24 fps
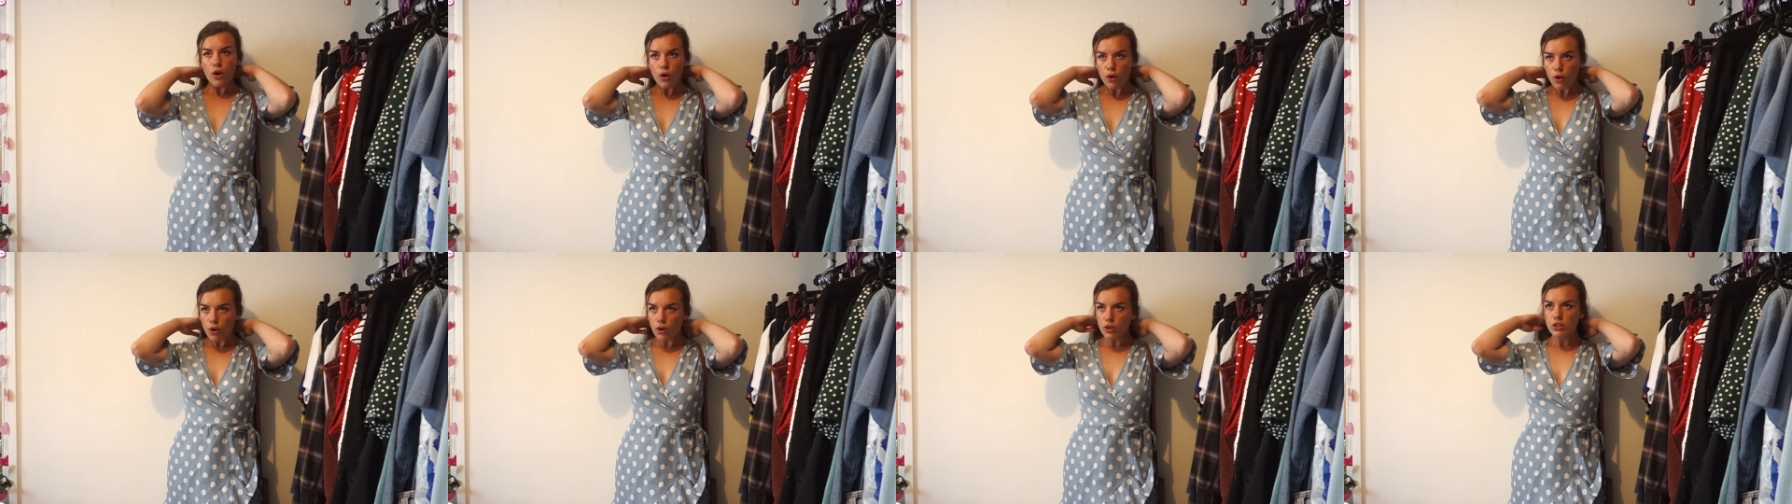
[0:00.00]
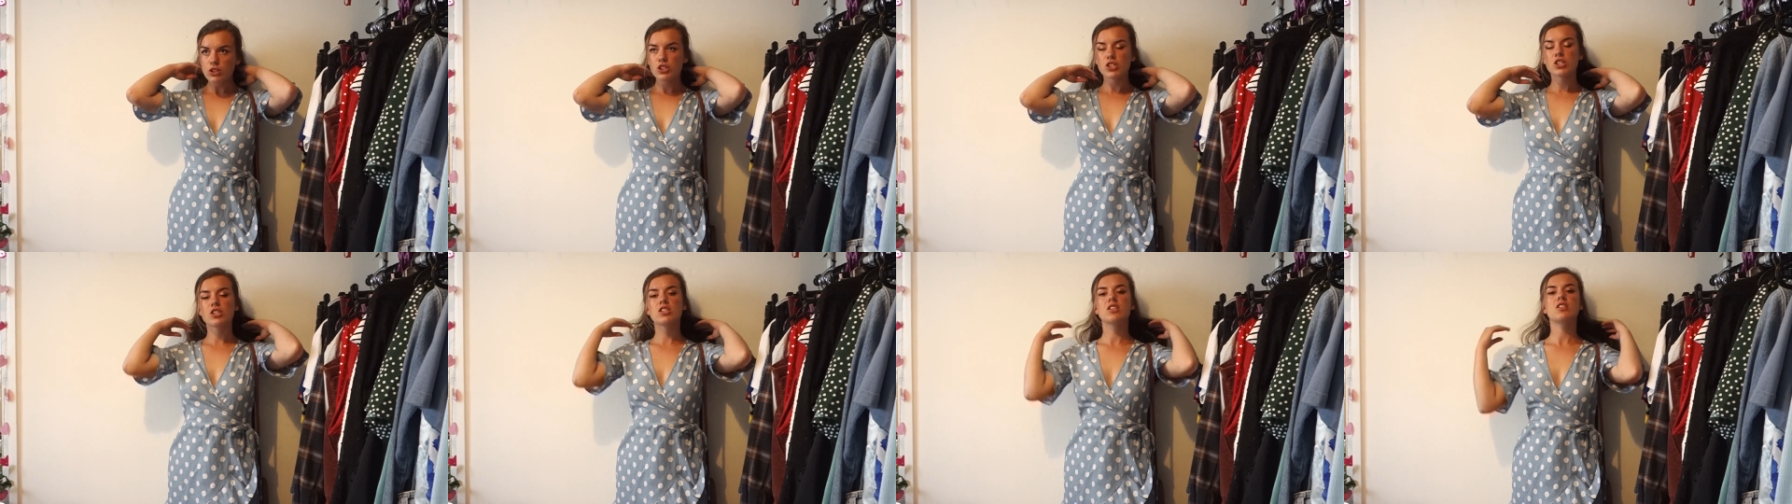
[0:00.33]
or
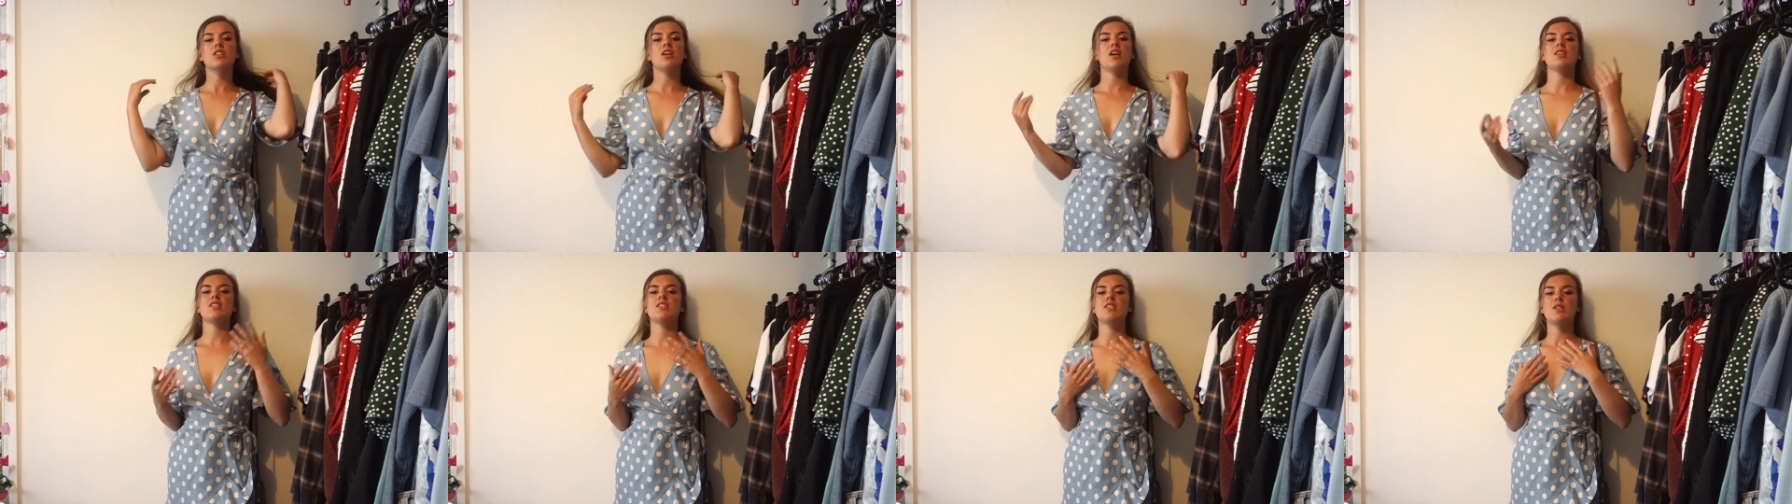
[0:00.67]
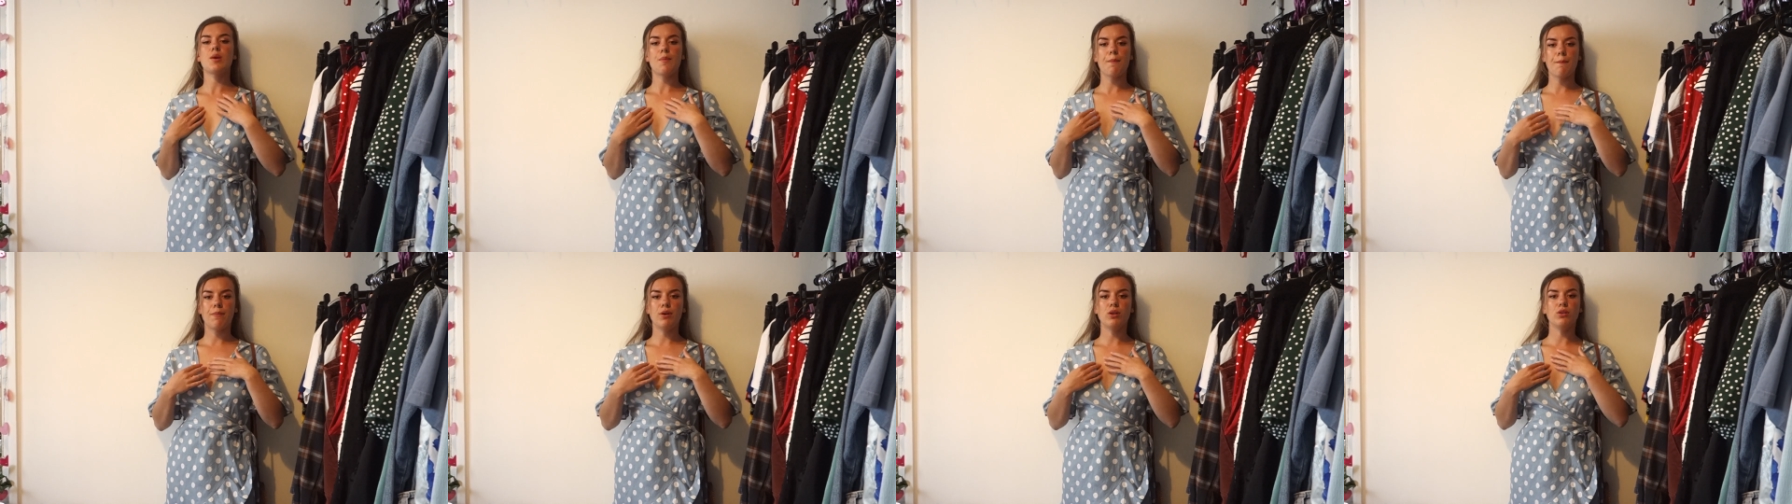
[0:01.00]
just a
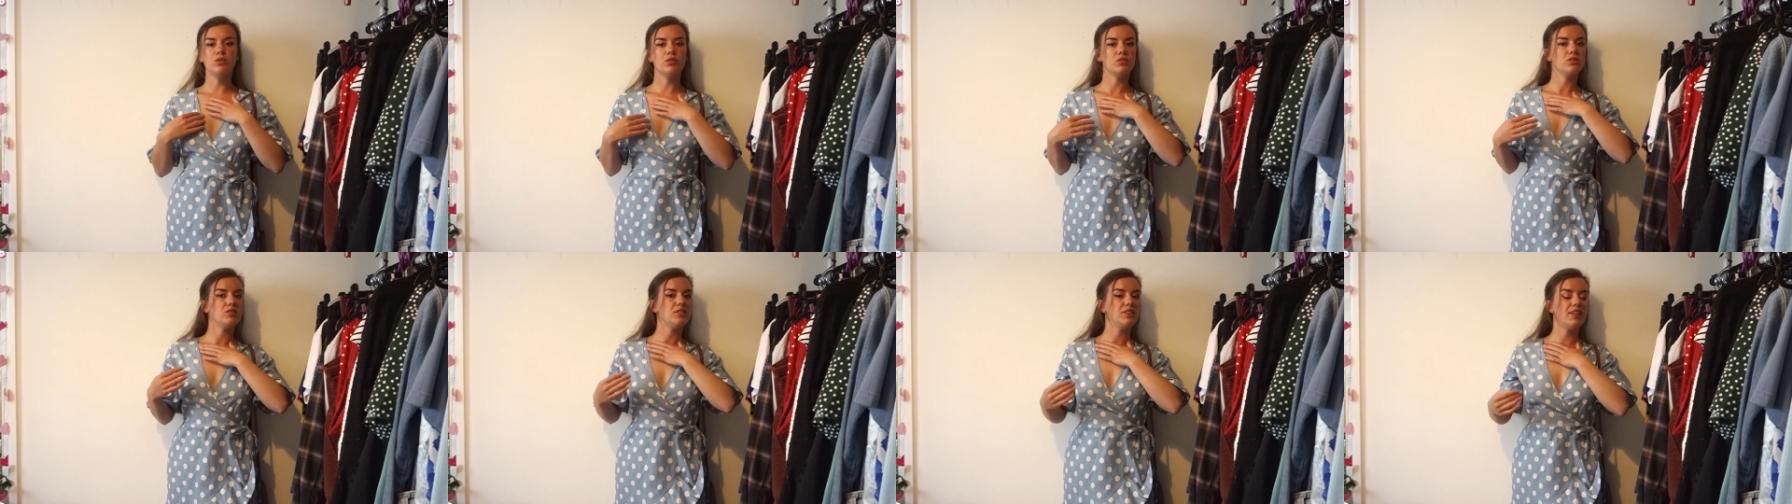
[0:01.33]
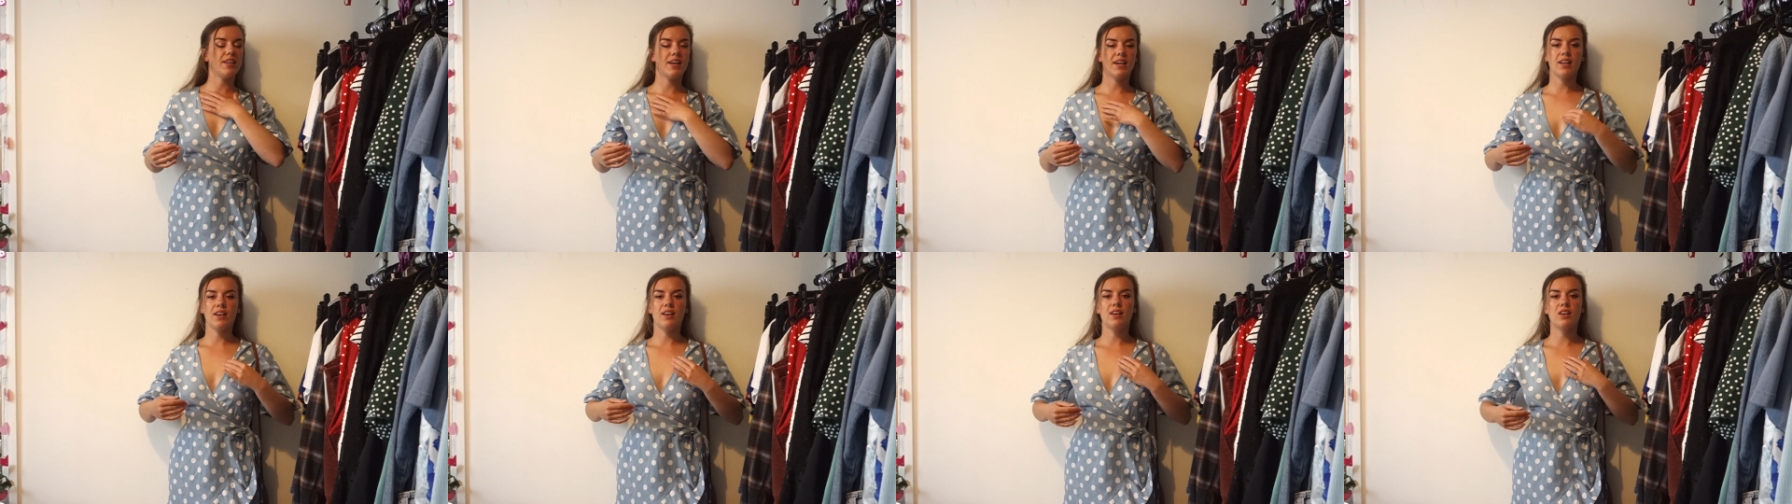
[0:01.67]
simple
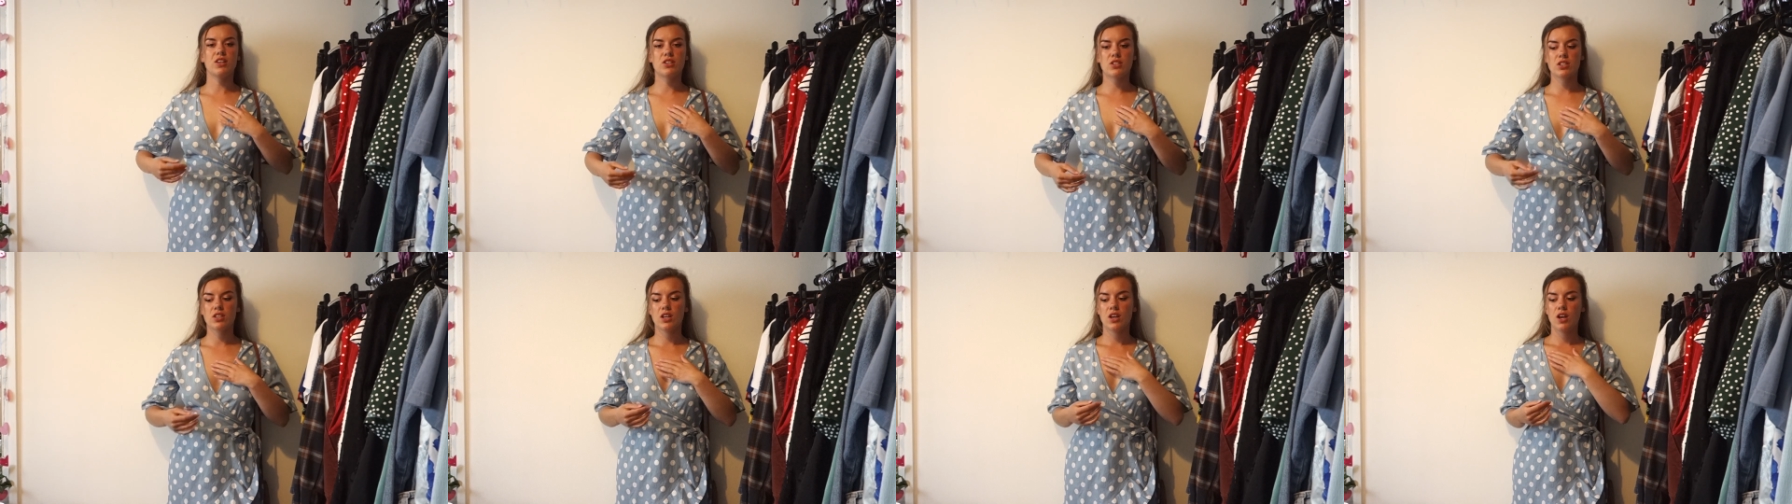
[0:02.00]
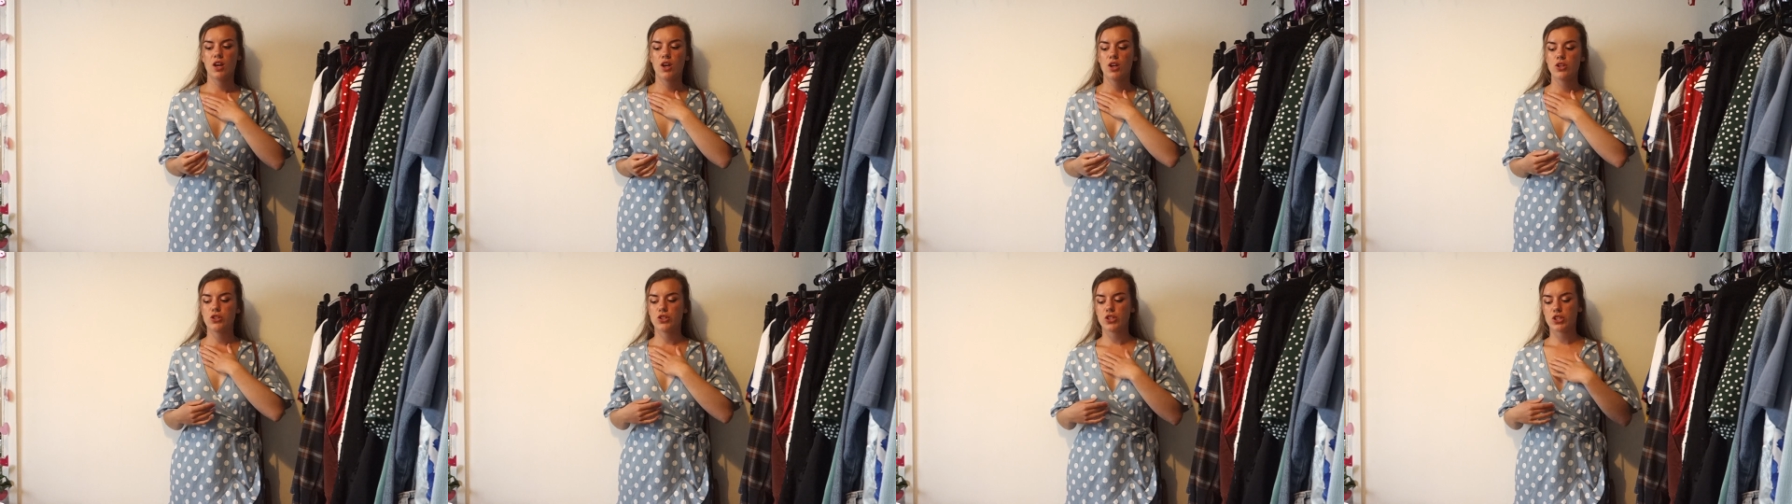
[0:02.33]
necklace
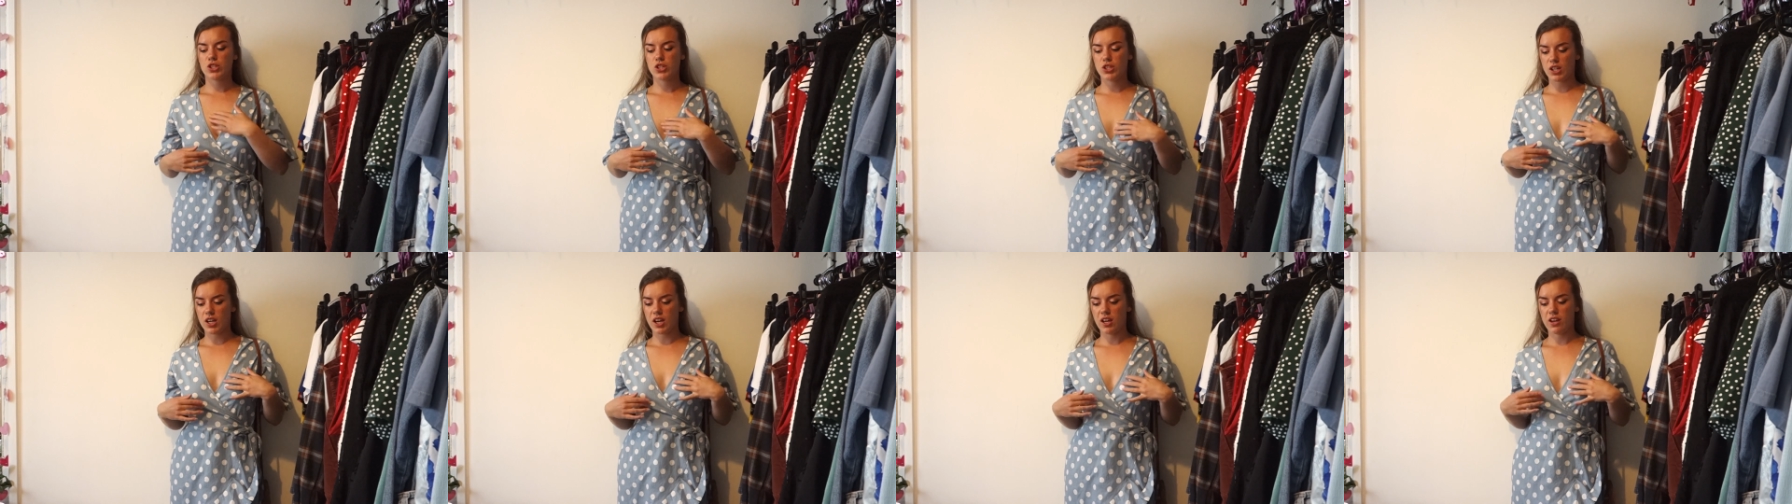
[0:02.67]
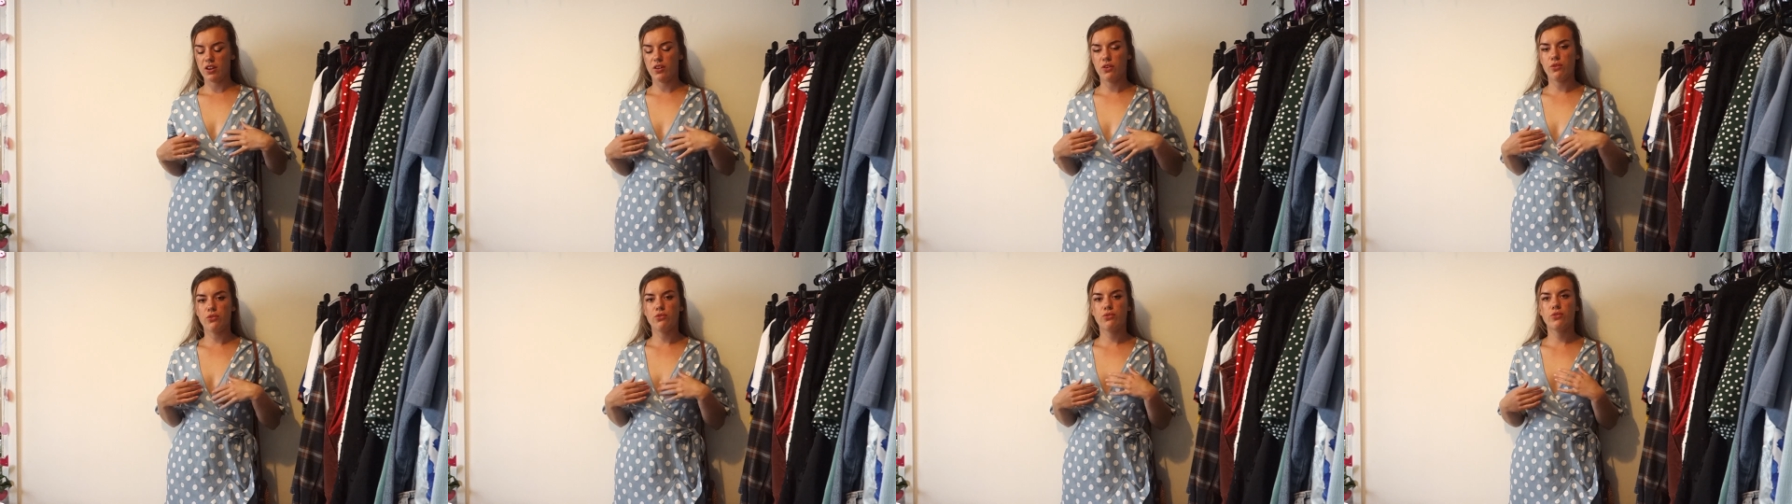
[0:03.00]
just to kind
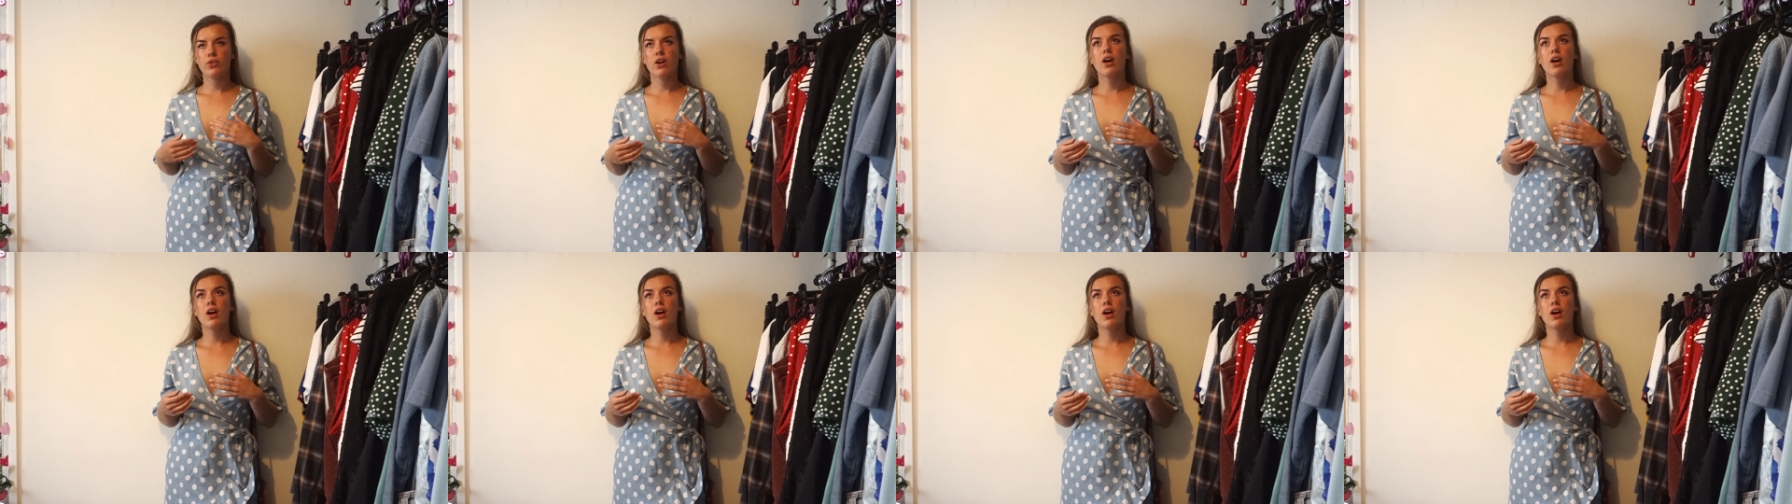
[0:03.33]
of